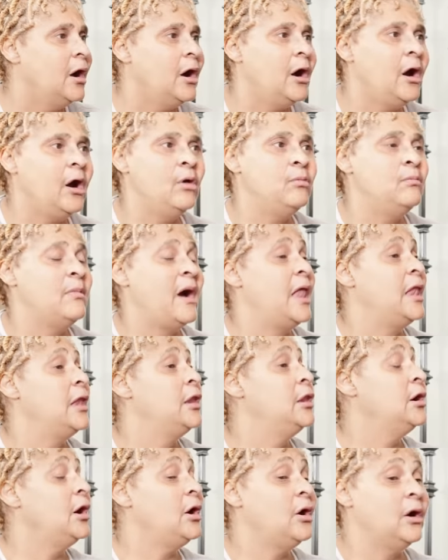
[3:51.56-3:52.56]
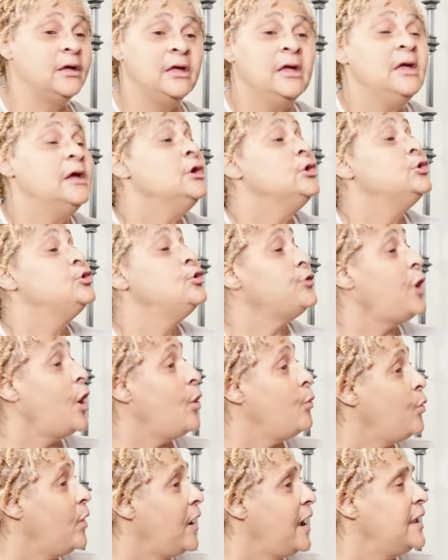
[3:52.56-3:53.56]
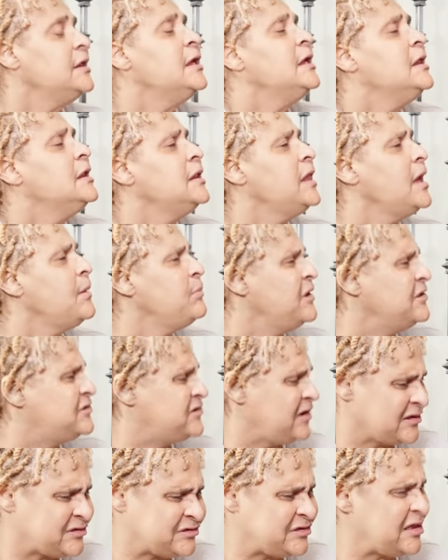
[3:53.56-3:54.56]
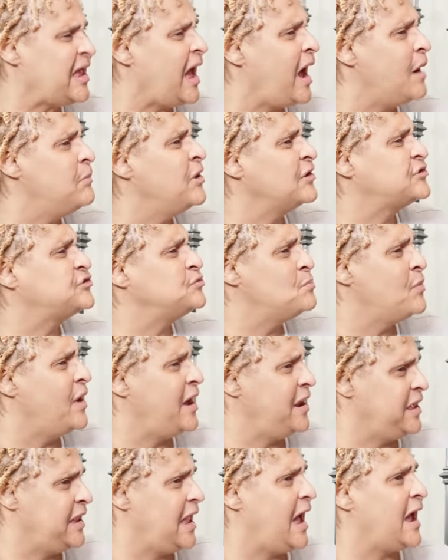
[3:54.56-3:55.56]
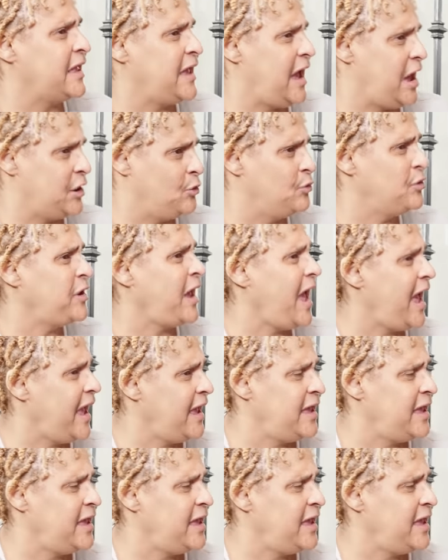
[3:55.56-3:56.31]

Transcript: Oh, my Lord. You know what? Let me just see how much money I got, okay?